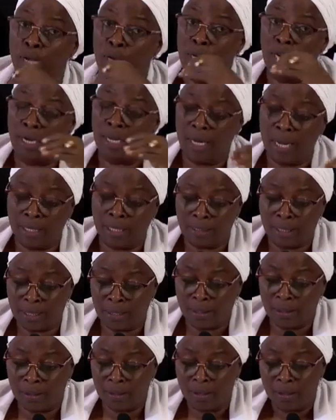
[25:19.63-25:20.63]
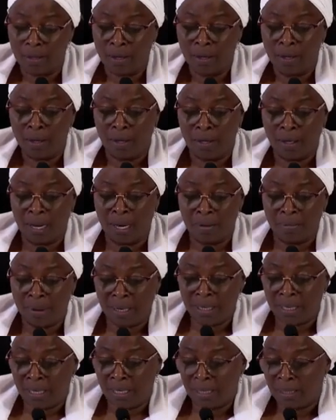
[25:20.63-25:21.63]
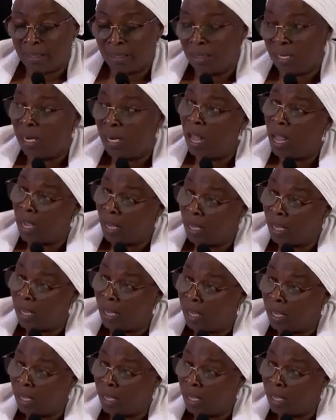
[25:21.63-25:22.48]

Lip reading: in essence, that matter is still hanging.